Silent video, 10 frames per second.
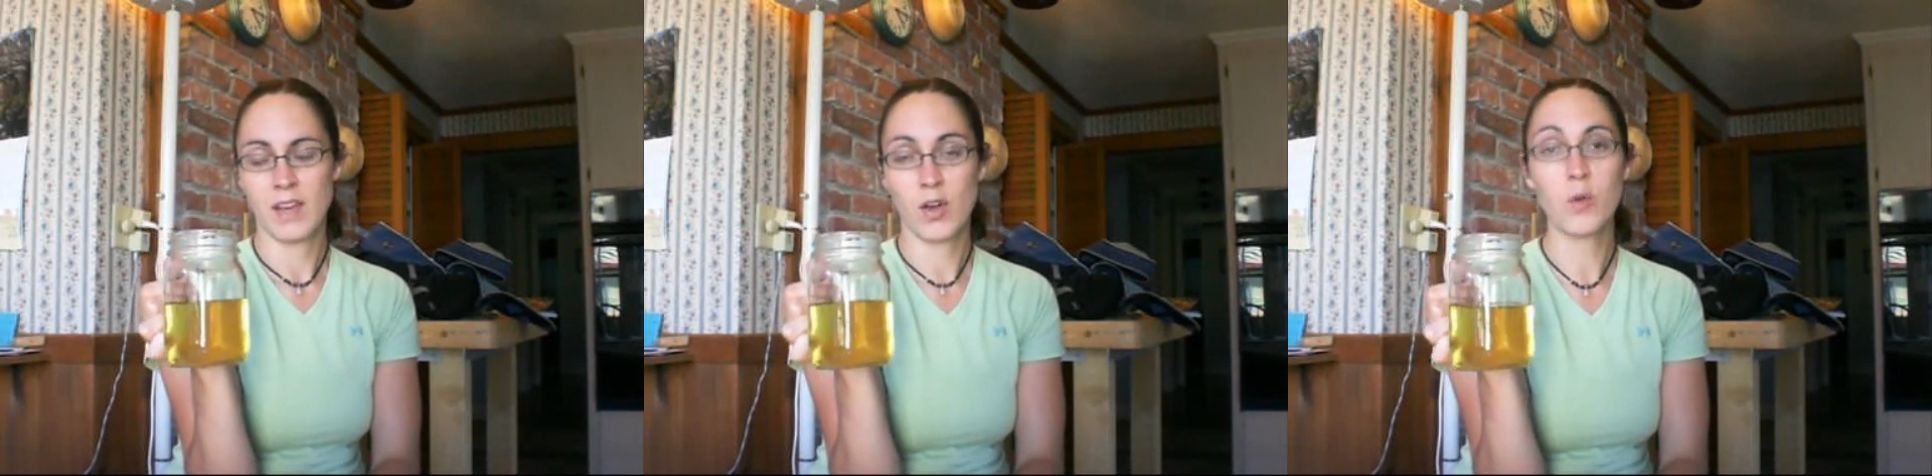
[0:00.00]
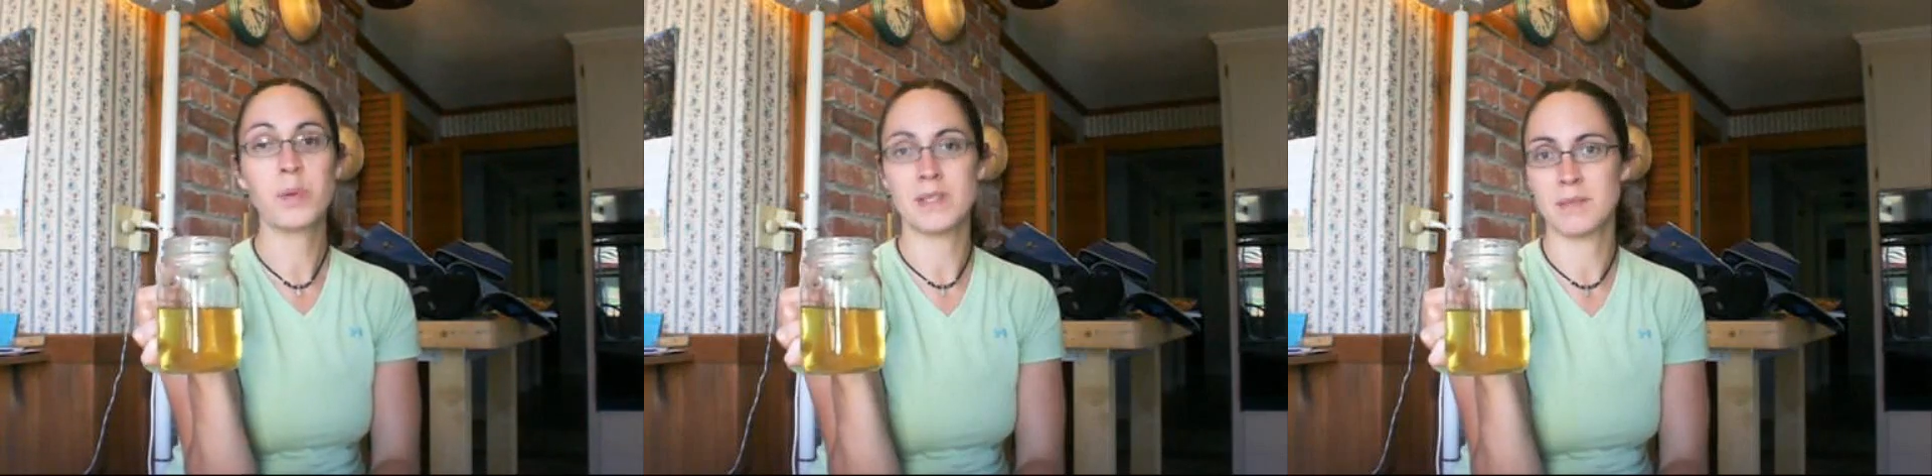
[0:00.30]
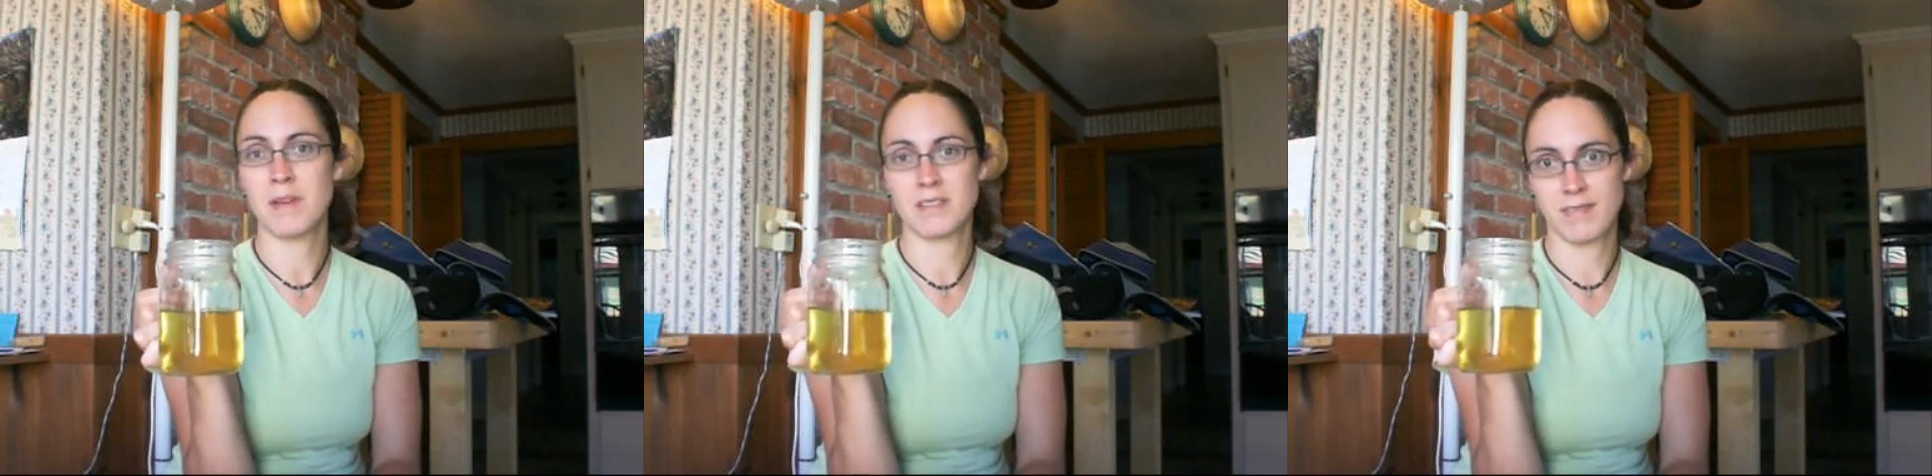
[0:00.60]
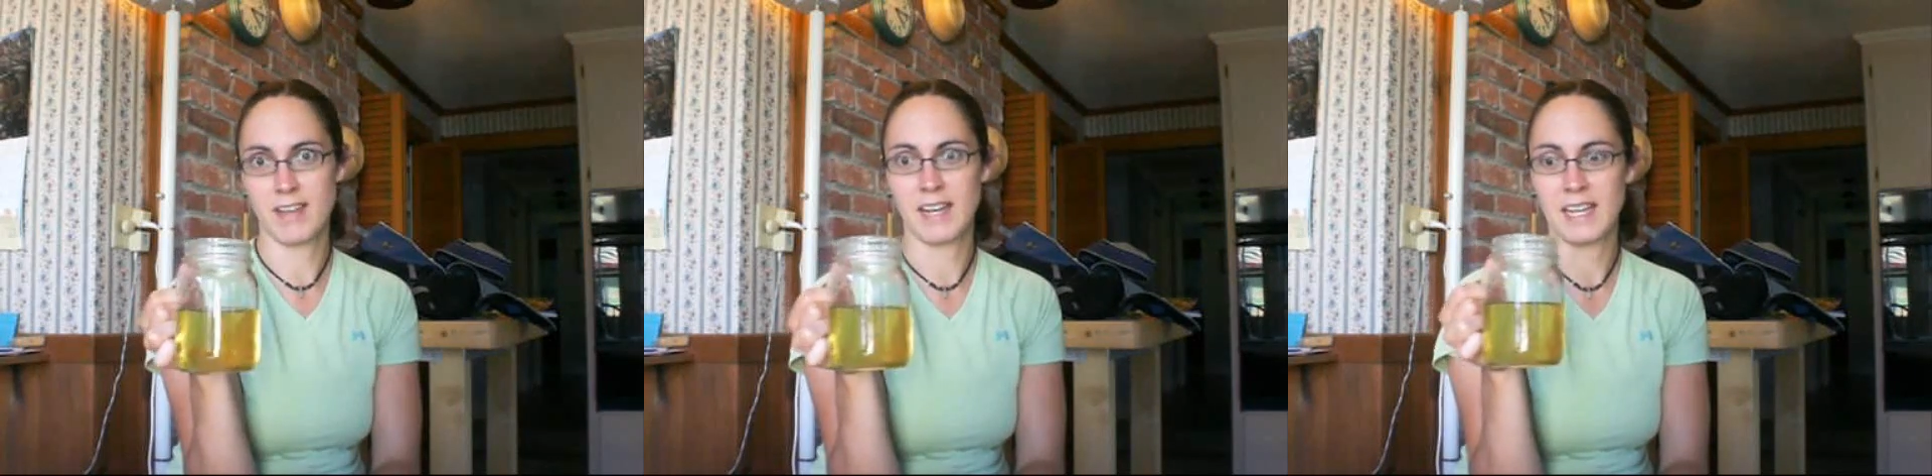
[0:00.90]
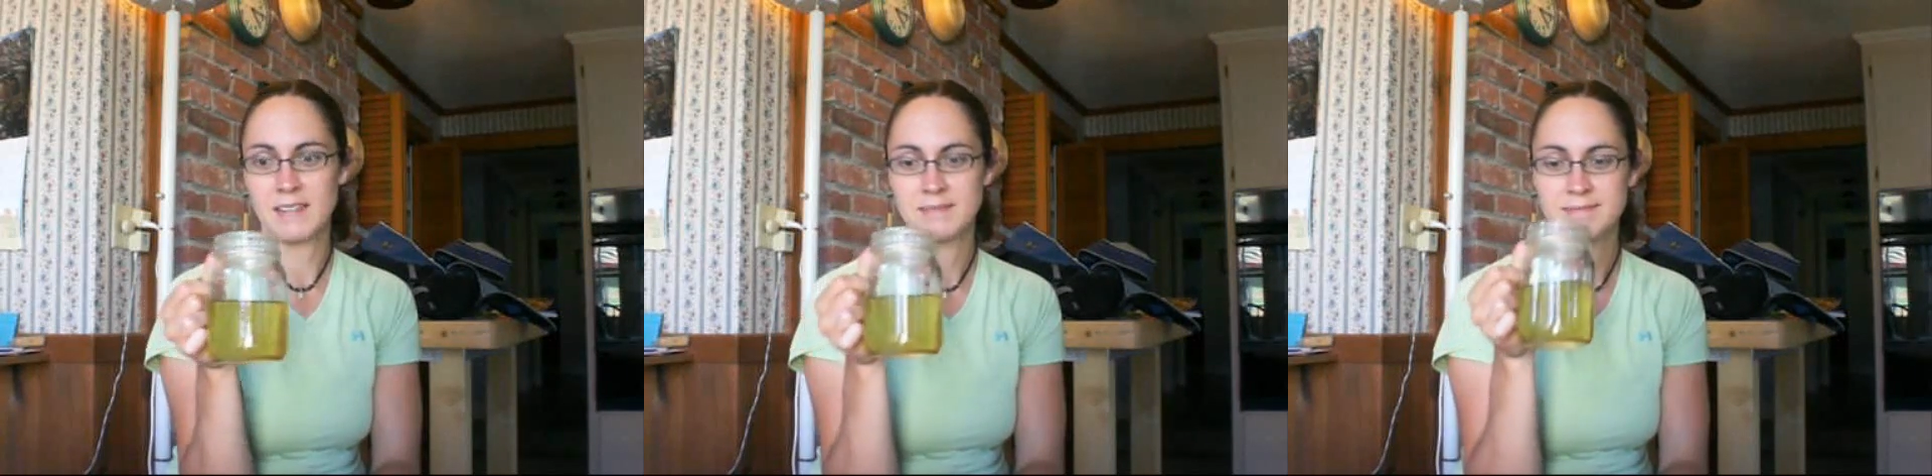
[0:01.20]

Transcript: copious amounts of honey.